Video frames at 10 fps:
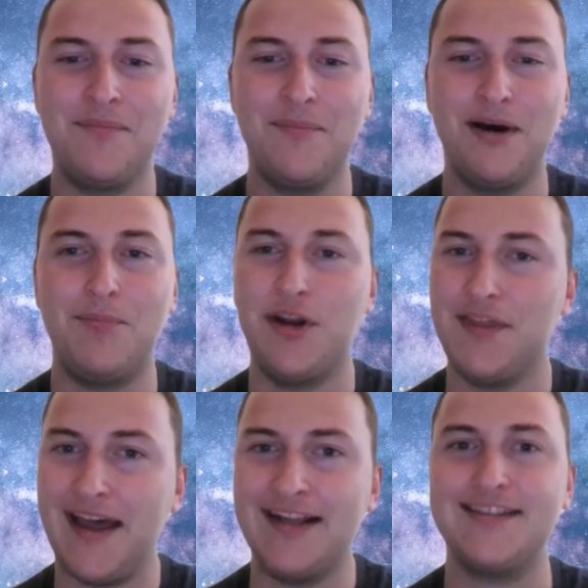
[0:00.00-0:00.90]
But putting
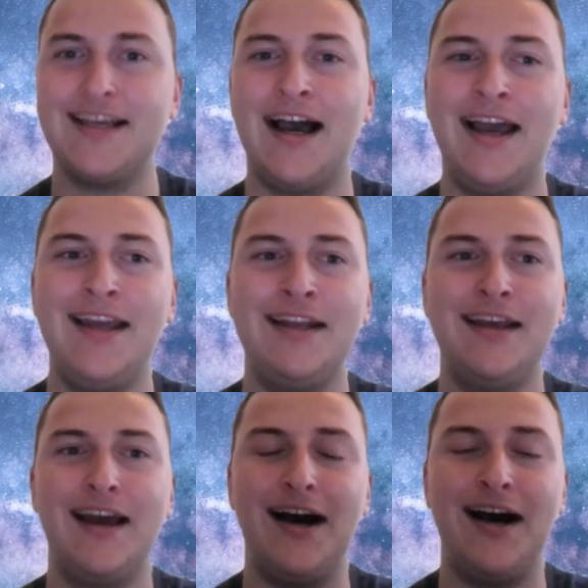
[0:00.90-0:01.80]
that aside,
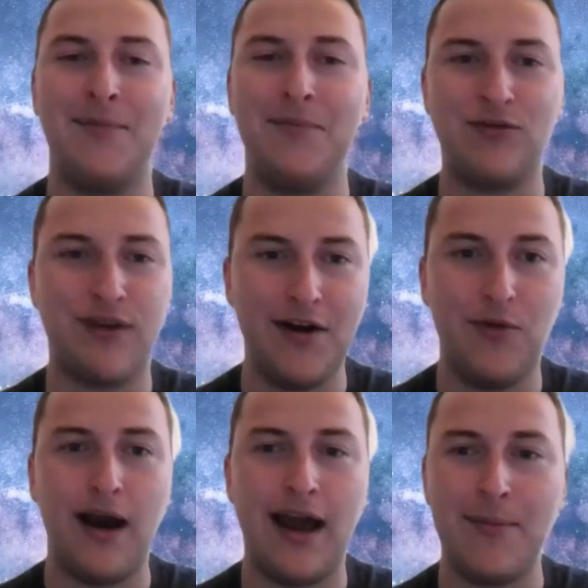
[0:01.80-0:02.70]
like right
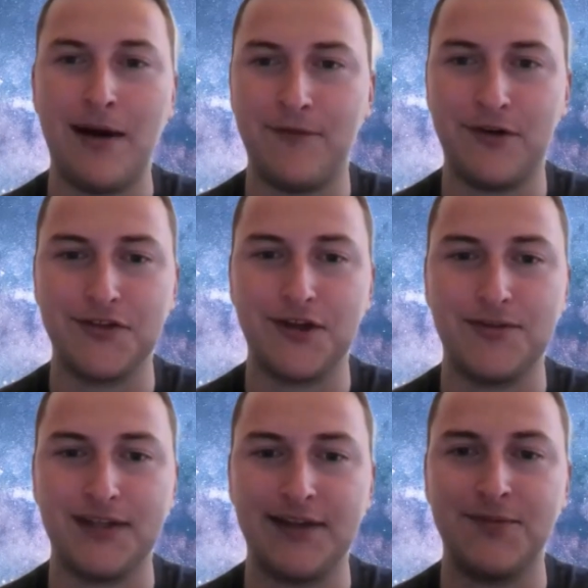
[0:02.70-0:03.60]
away, my first thought
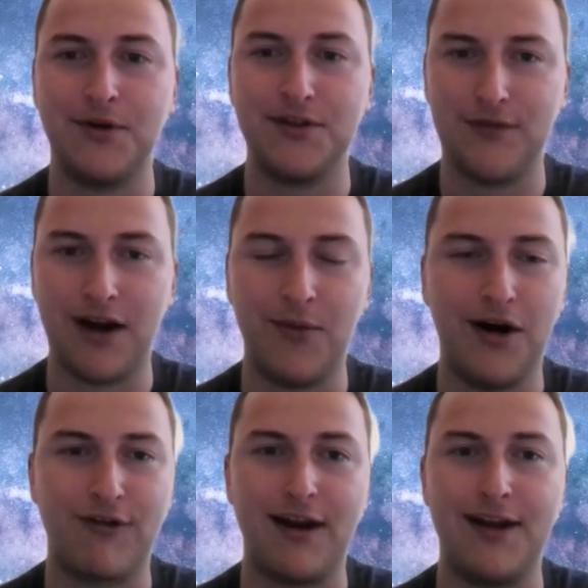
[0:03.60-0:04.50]
was that this book is very
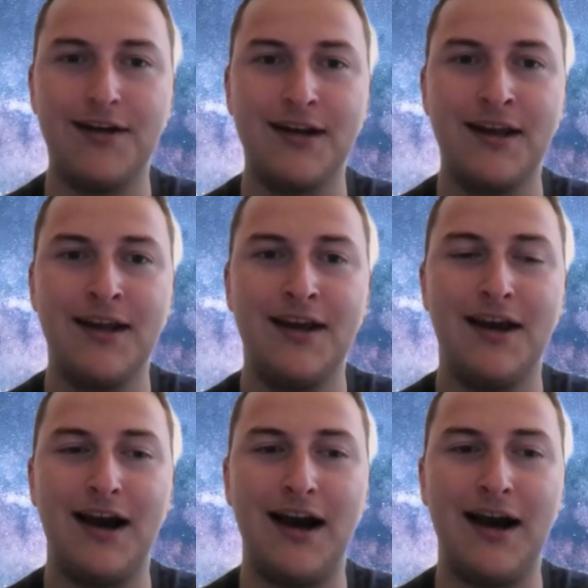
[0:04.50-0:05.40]
well written.
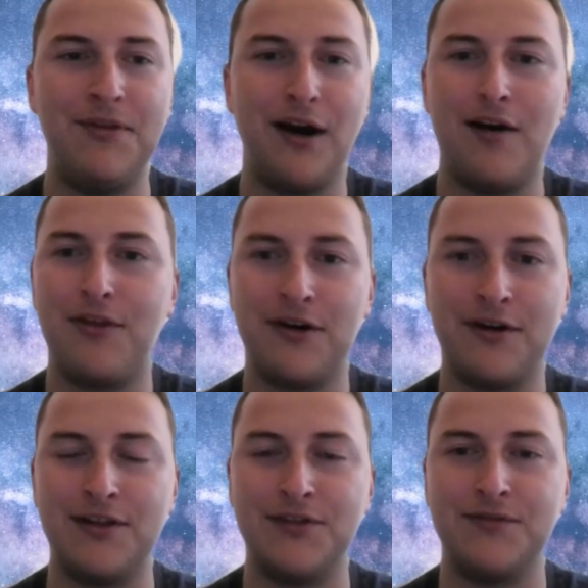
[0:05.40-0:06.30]
The author
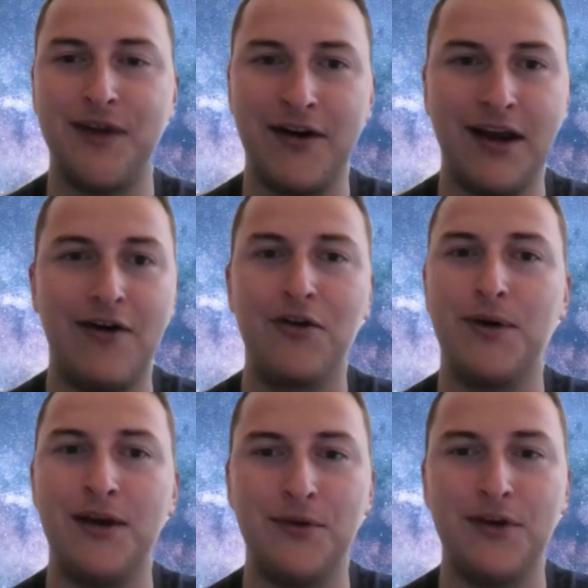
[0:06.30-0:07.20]
is very
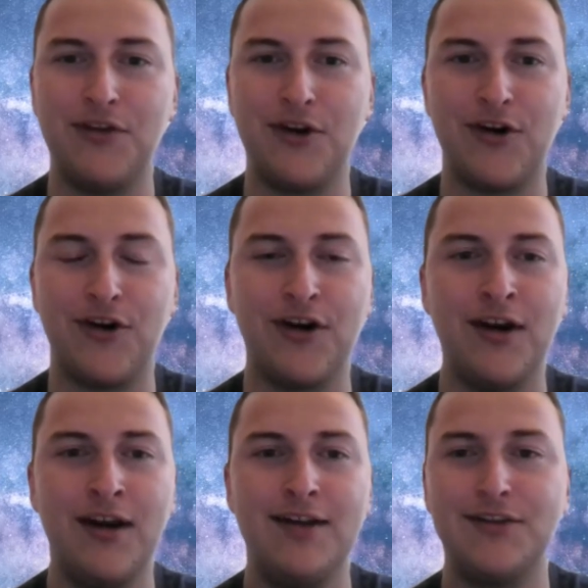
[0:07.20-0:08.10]
eloquent with her
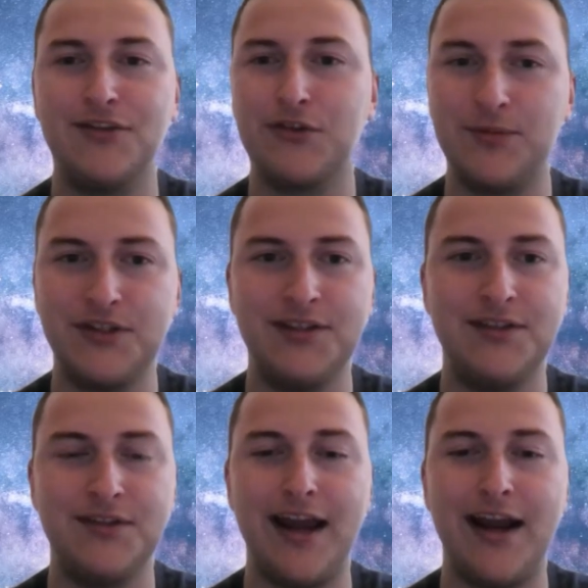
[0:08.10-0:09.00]
descriptions
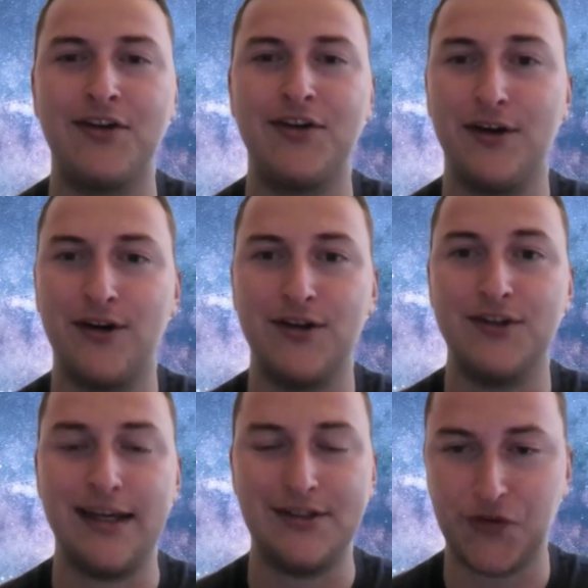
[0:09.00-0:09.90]
of
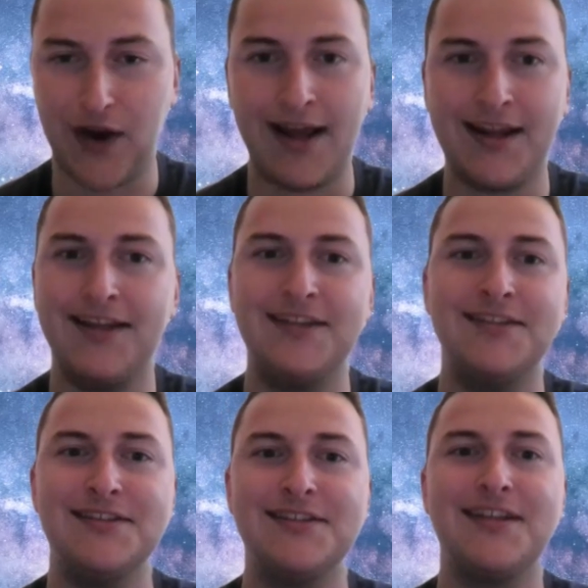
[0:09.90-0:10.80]
characters and
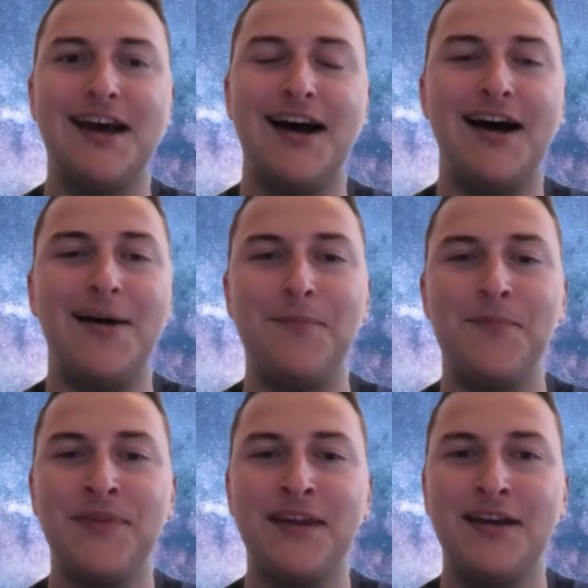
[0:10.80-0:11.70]
dragons.
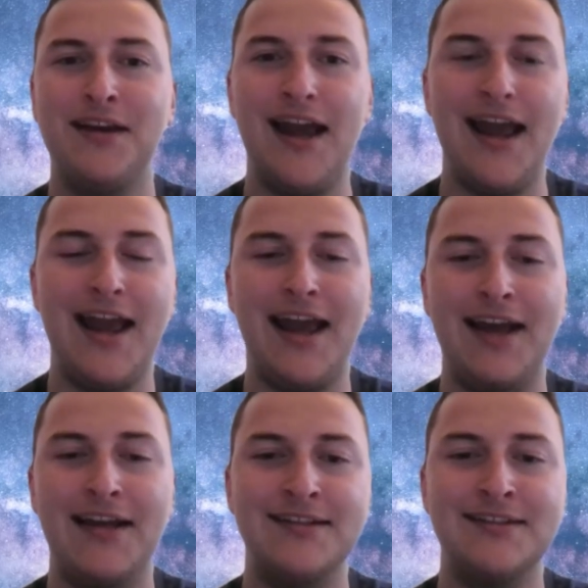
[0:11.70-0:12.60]
As